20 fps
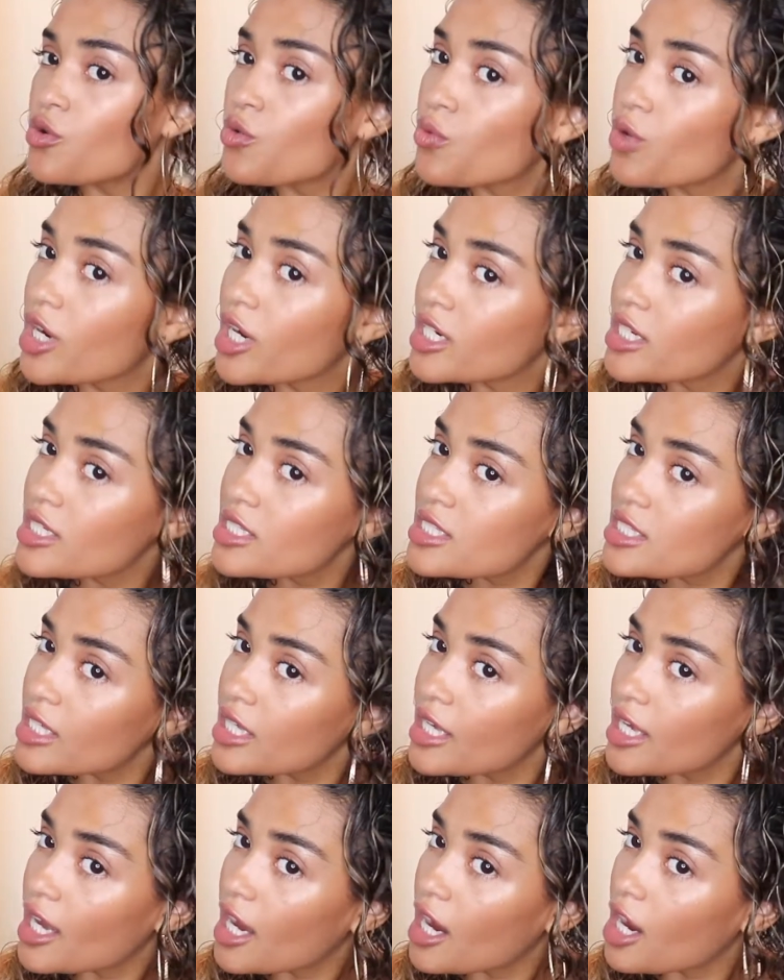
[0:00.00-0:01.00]
we're gonna
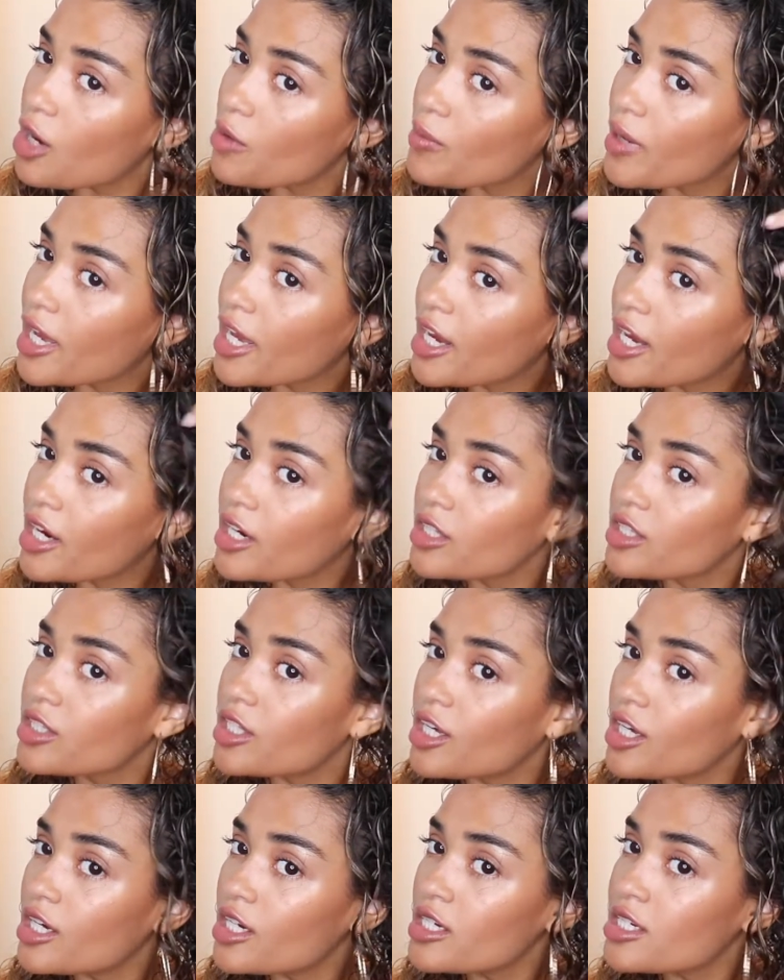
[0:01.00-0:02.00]
see how my hair
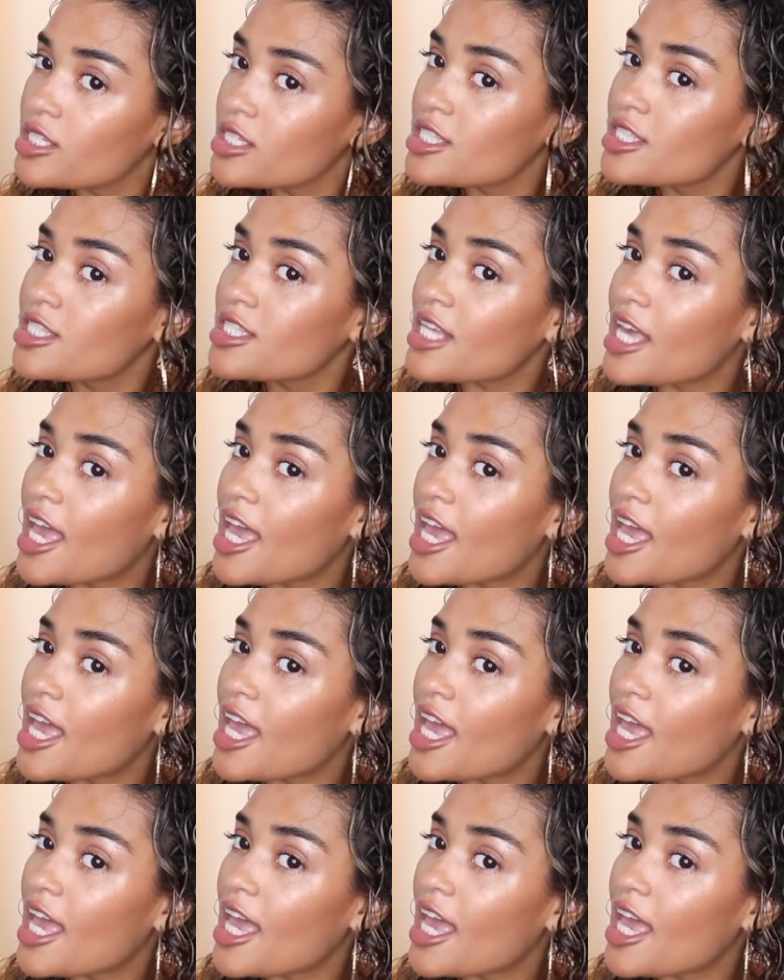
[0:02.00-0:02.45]
looks,